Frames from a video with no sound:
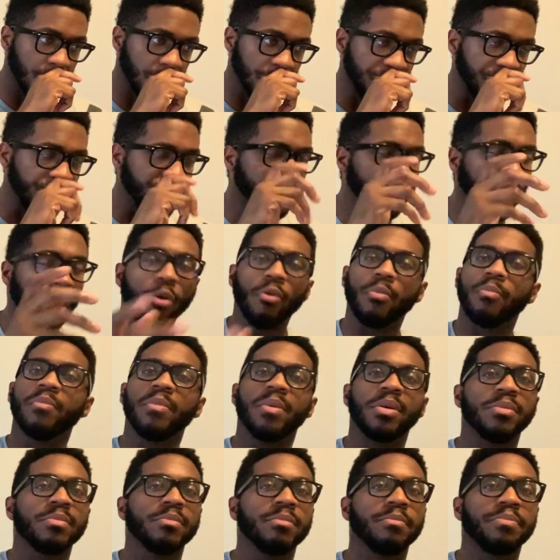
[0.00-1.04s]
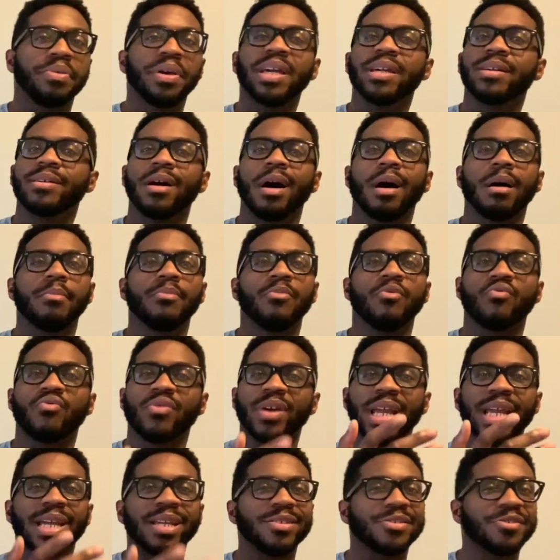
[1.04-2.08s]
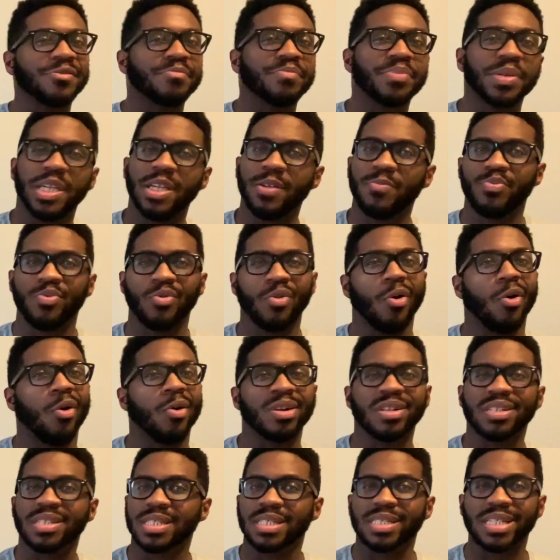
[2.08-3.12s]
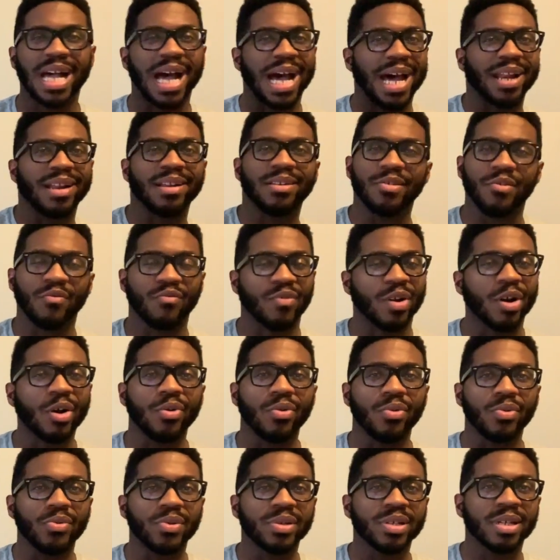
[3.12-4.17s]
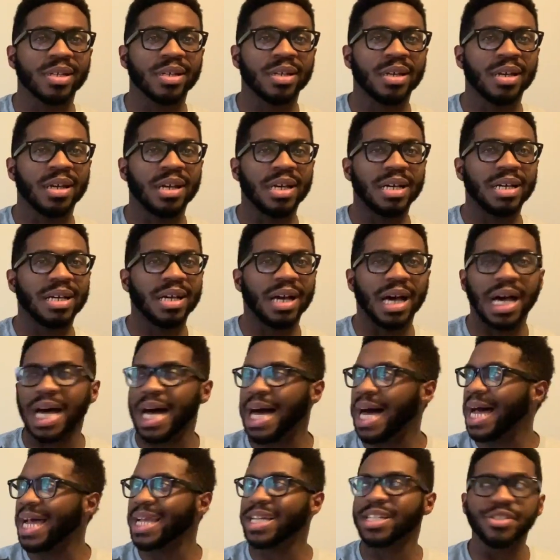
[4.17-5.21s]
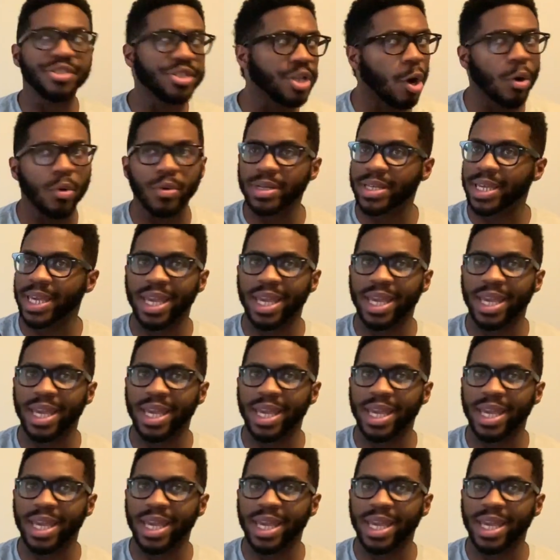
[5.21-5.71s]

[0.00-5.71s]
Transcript: you don't pick up random people on the side of the road. I don't